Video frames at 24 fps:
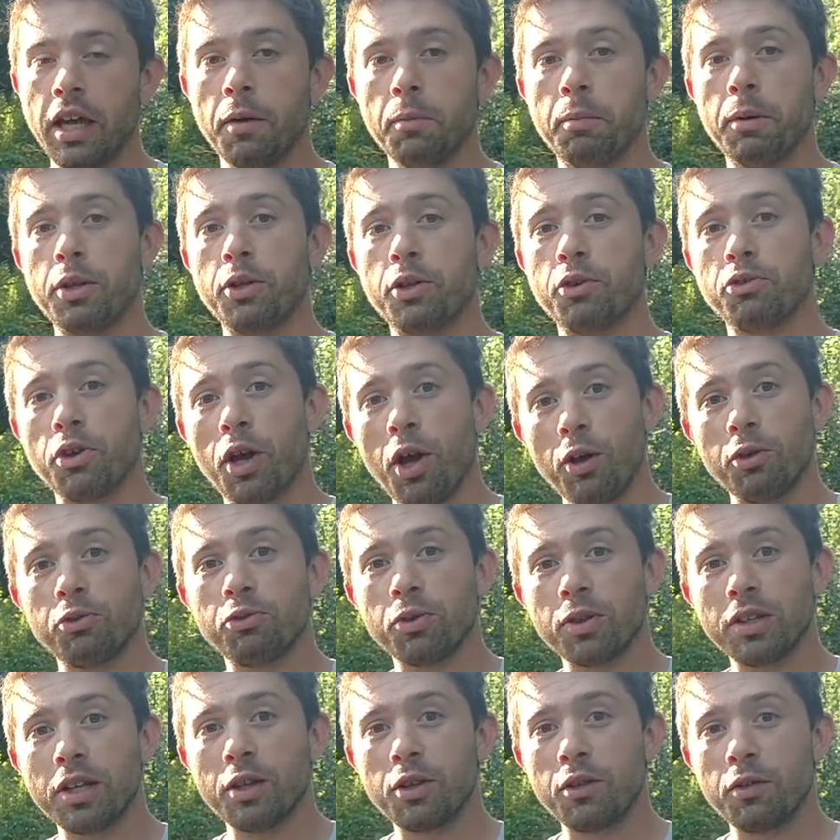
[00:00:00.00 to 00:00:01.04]
But there's
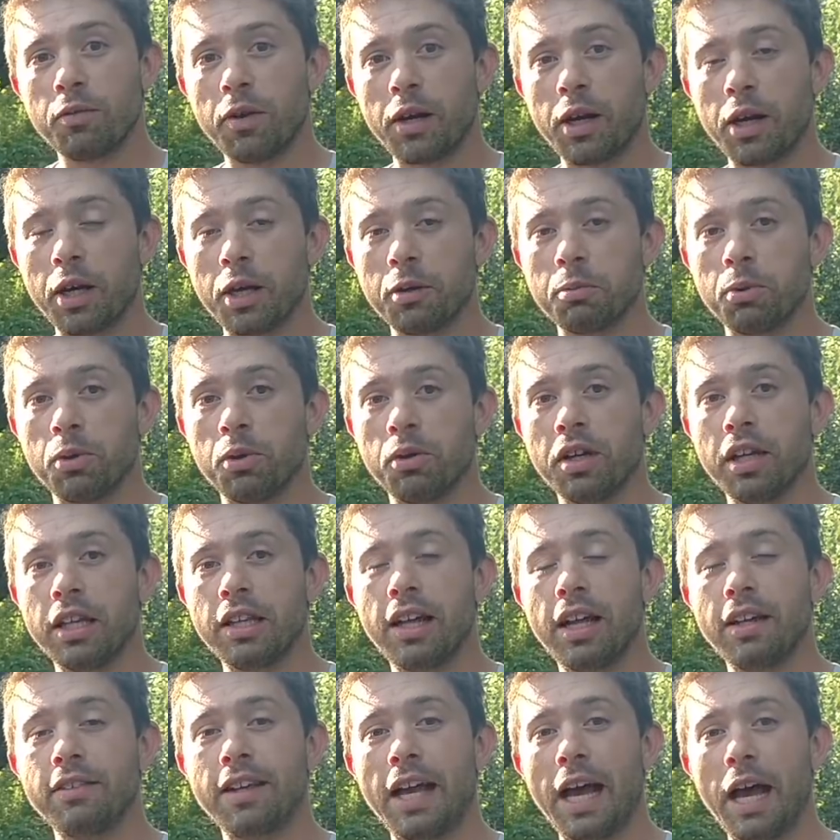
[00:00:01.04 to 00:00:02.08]
also another variable, and
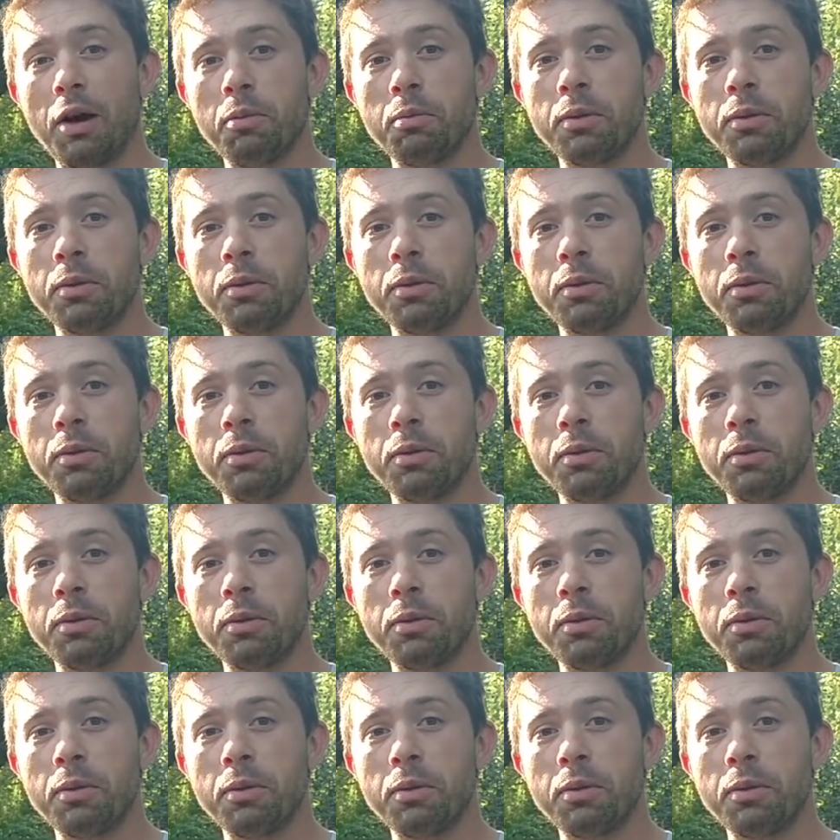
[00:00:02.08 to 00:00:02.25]
that's how